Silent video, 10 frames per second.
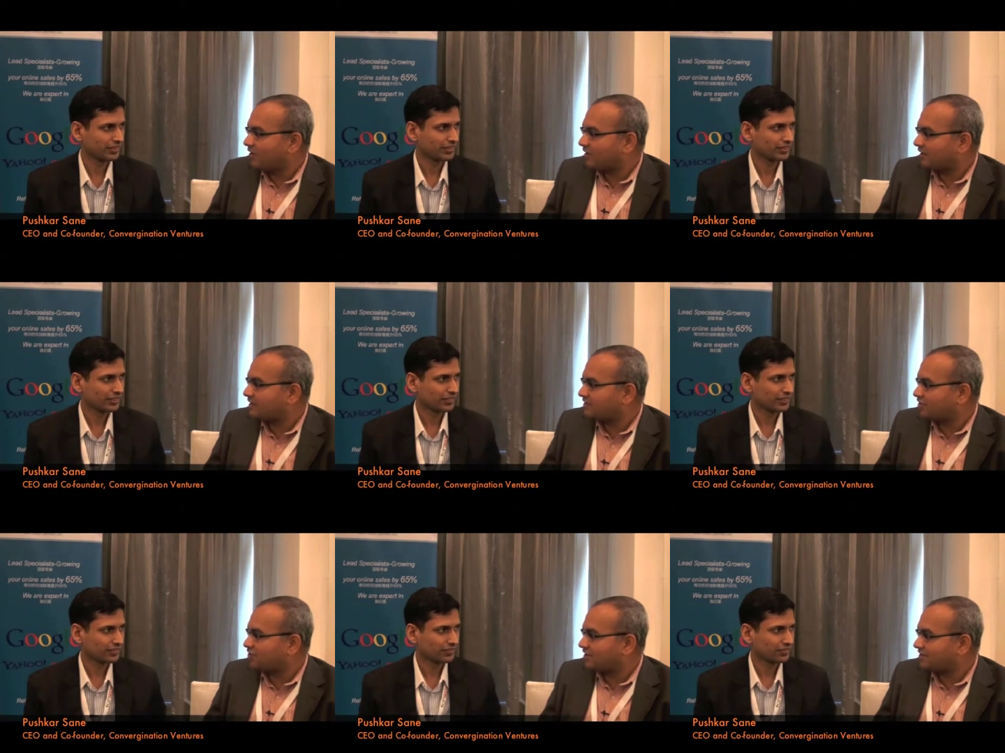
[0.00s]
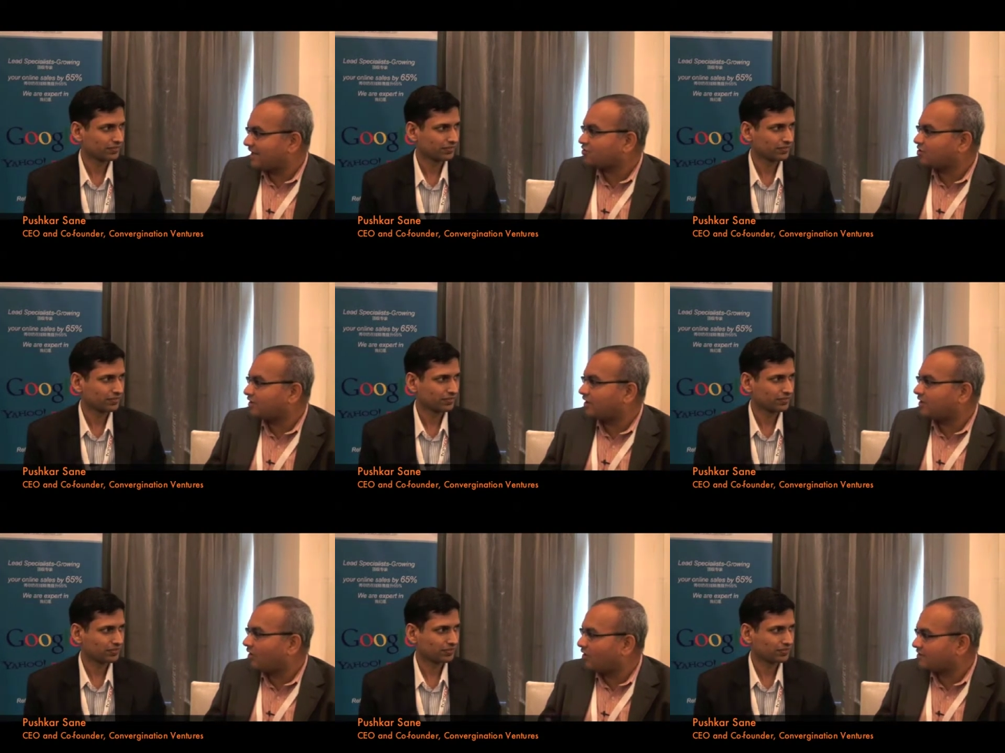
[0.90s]
Speaker 1: organization has actually
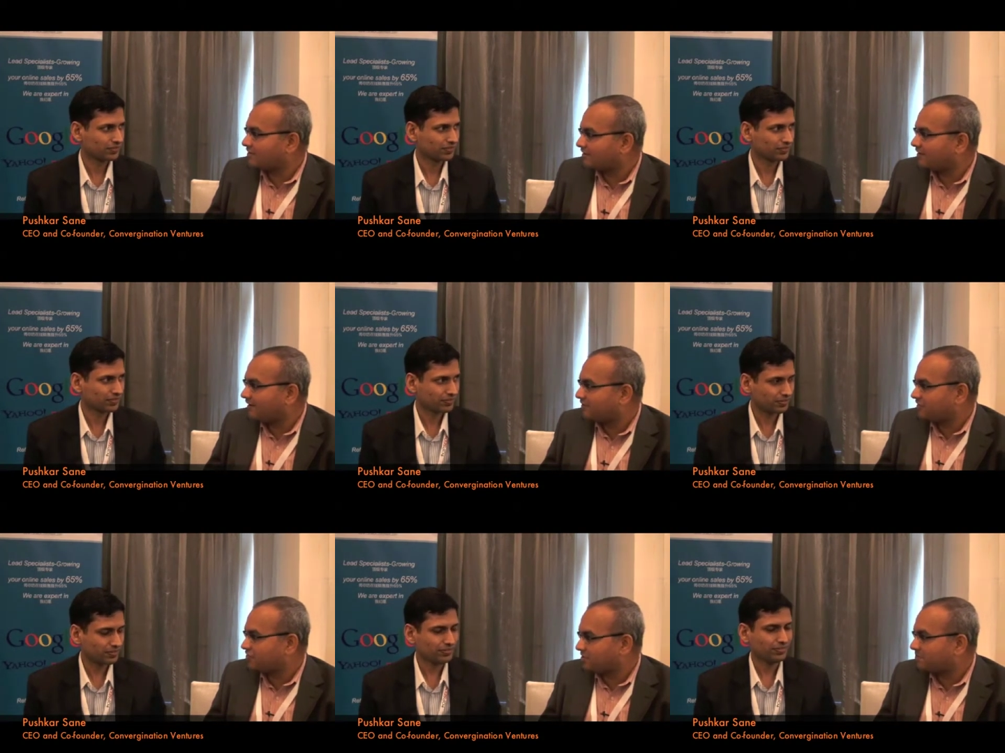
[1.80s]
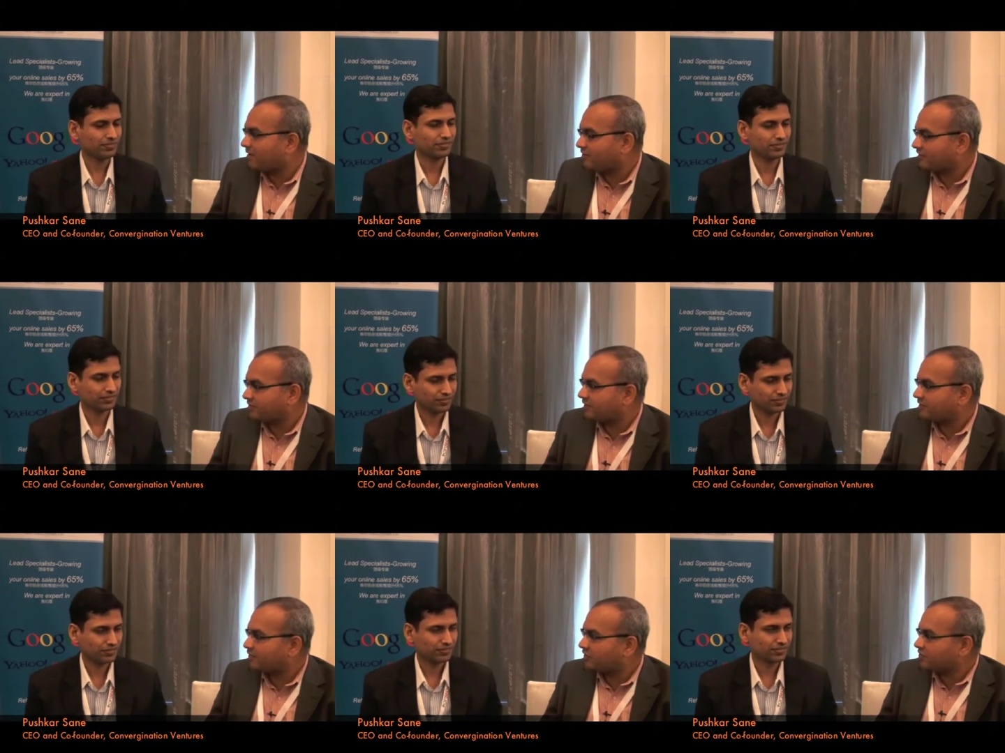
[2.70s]
unlocked it and leveraged the power of
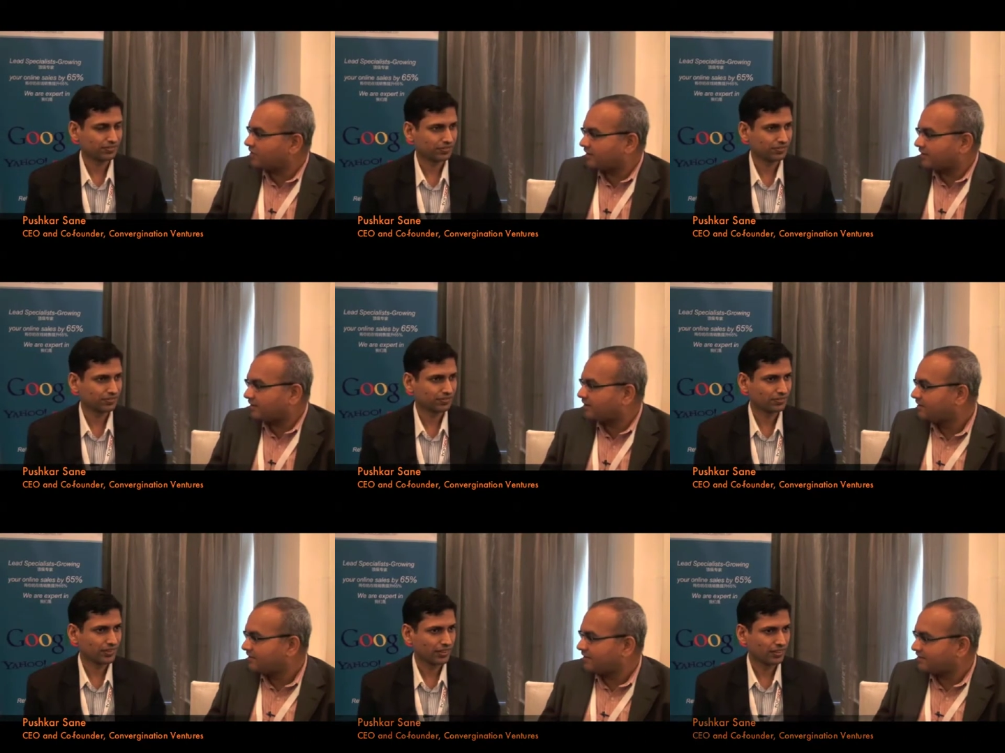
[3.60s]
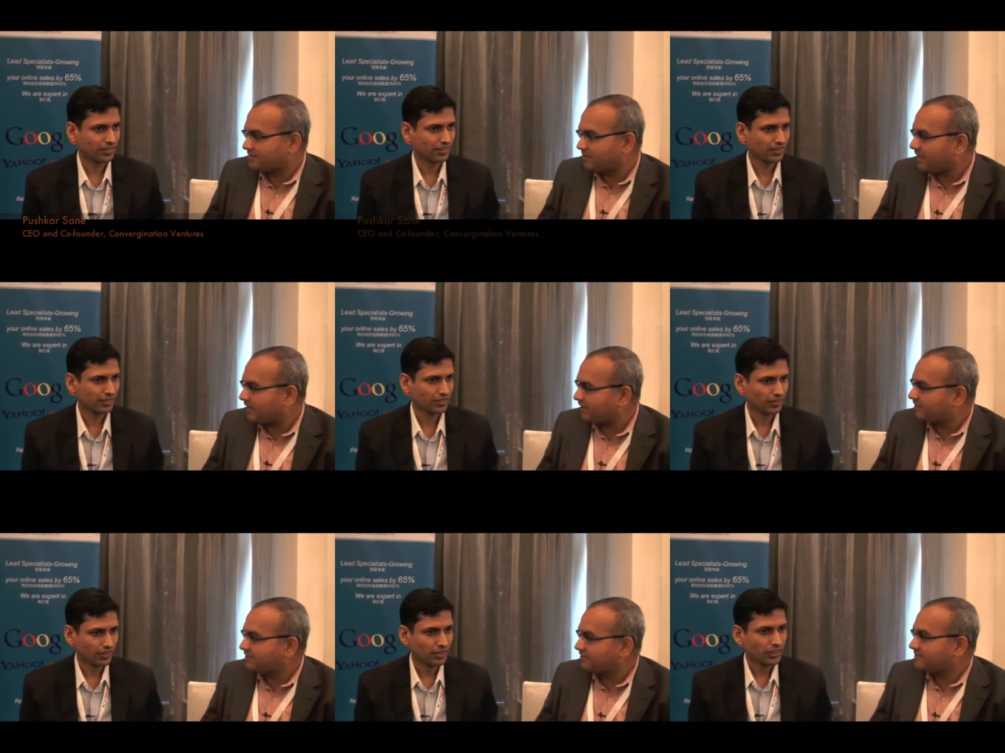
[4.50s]
it what do you think is the
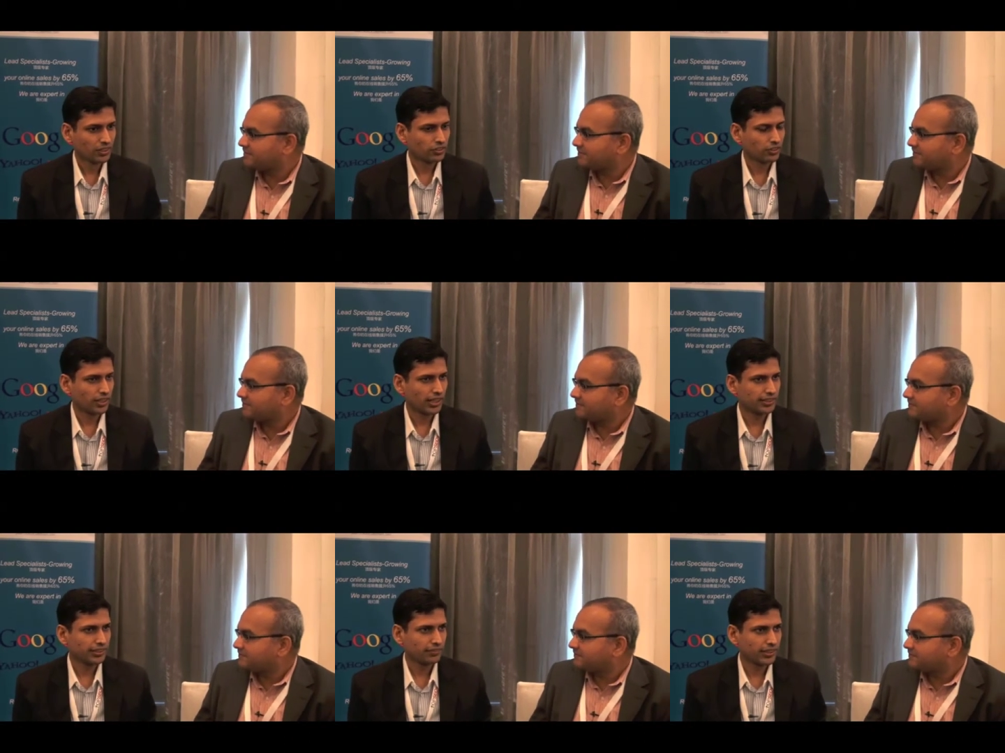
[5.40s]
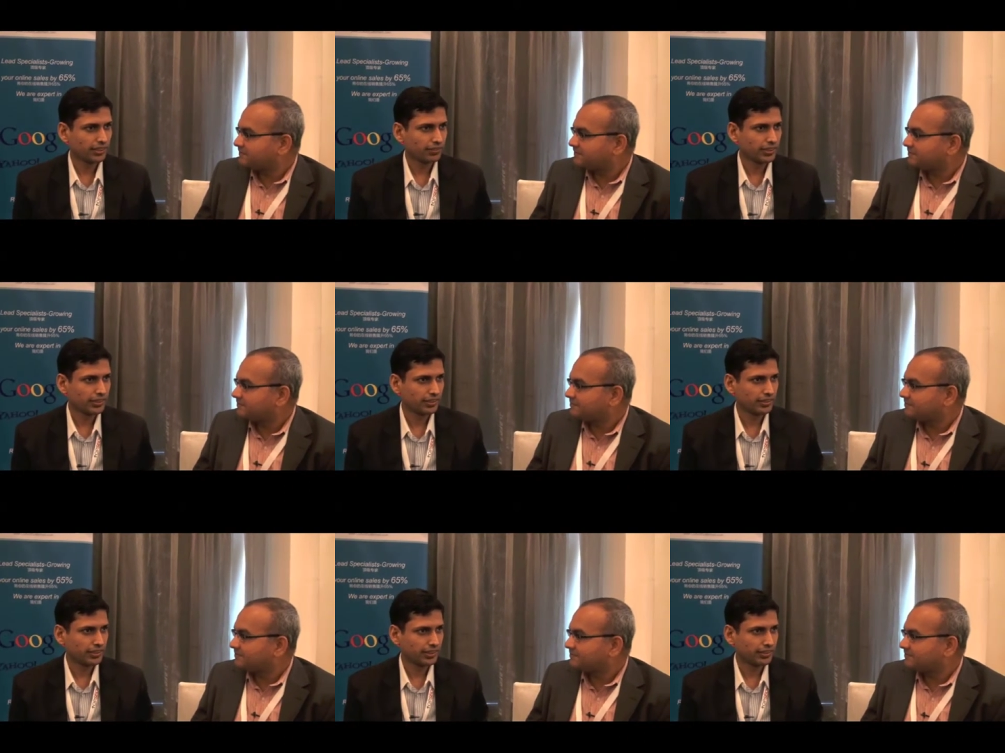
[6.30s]
barrier
Speaker 2: so I think we are living
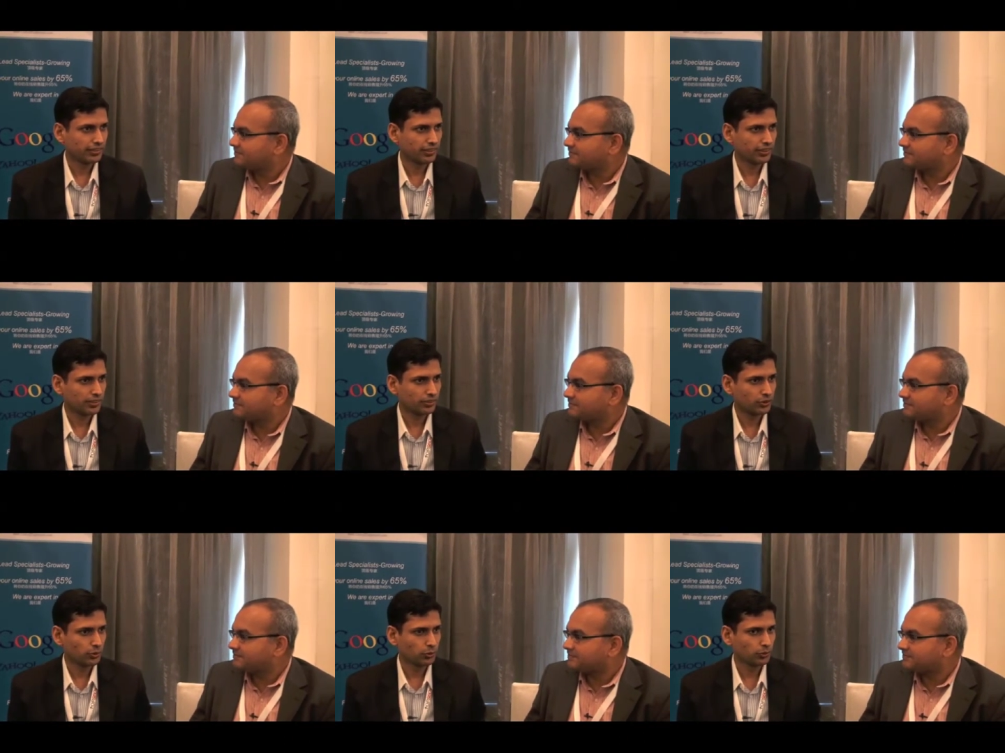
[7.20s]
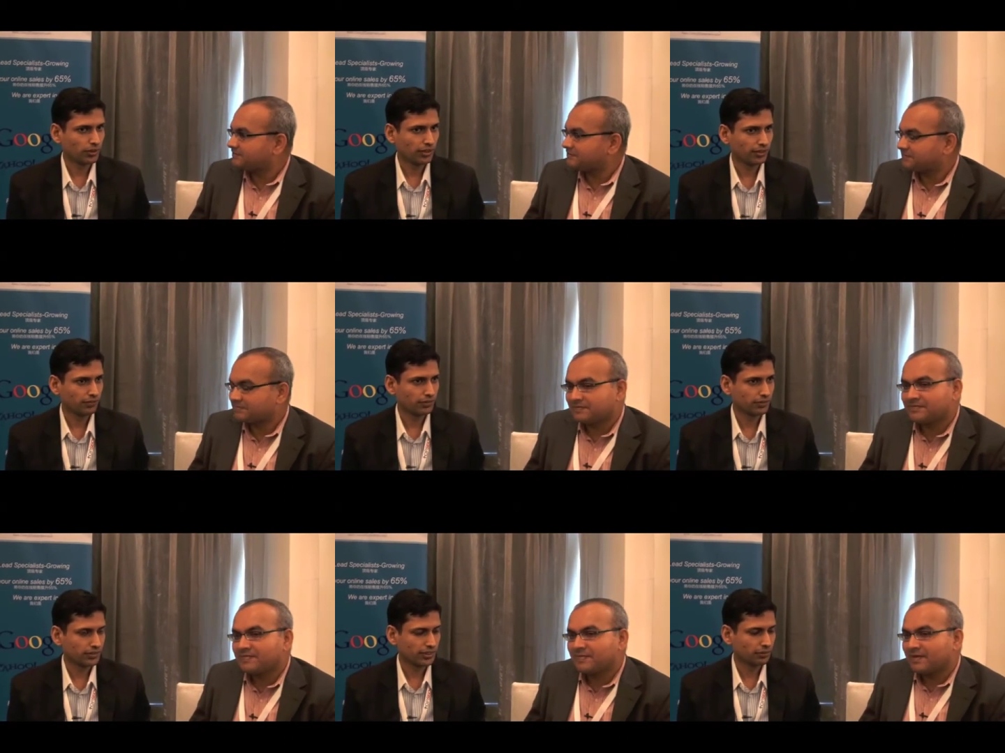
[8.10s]
in again uh, two
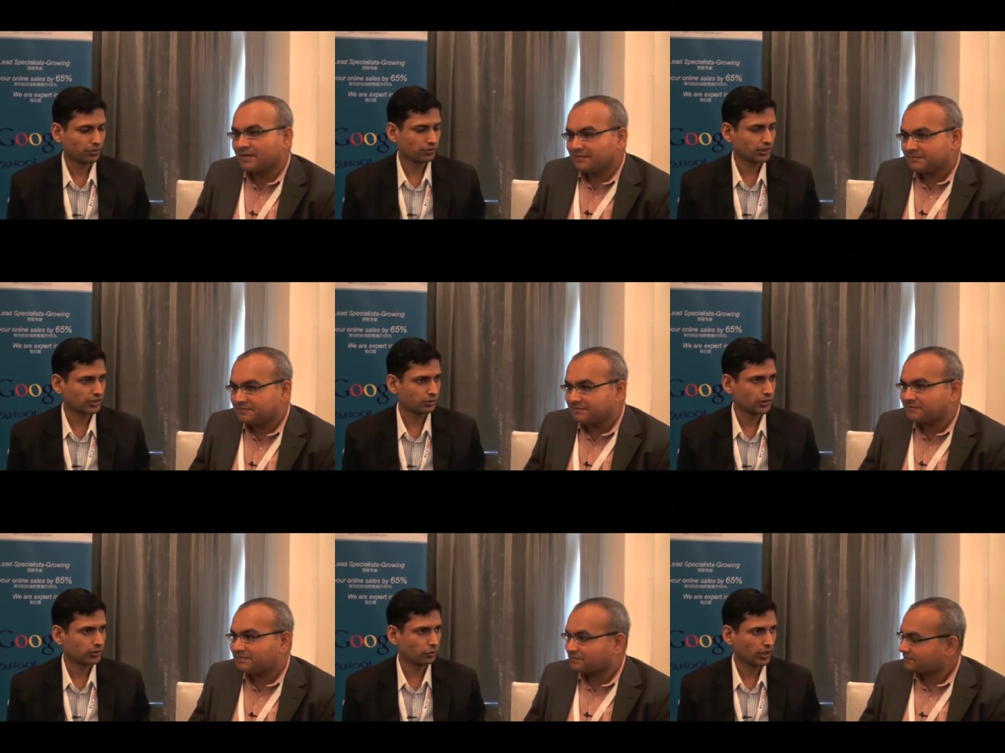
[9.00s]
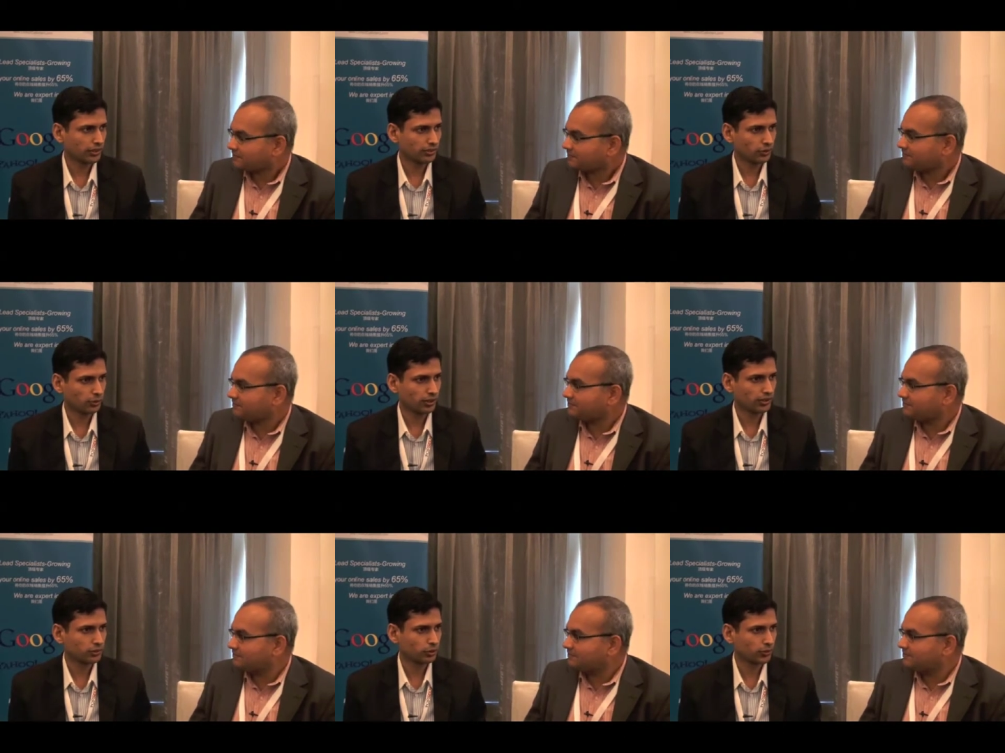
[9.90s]
level types of customers. One who
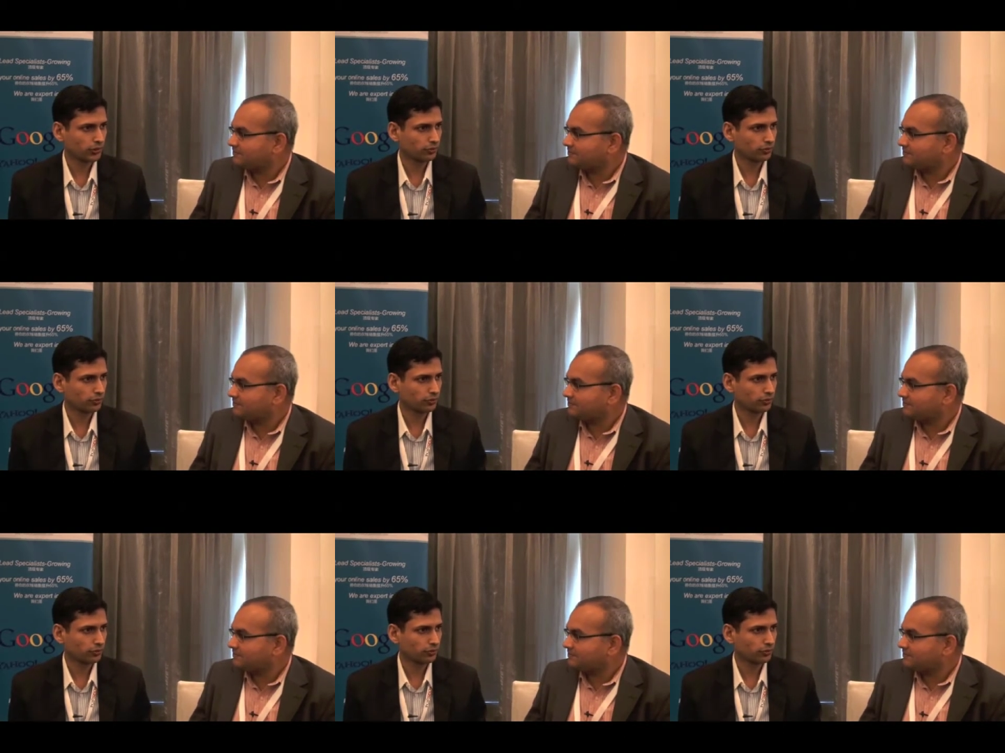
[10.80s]
are super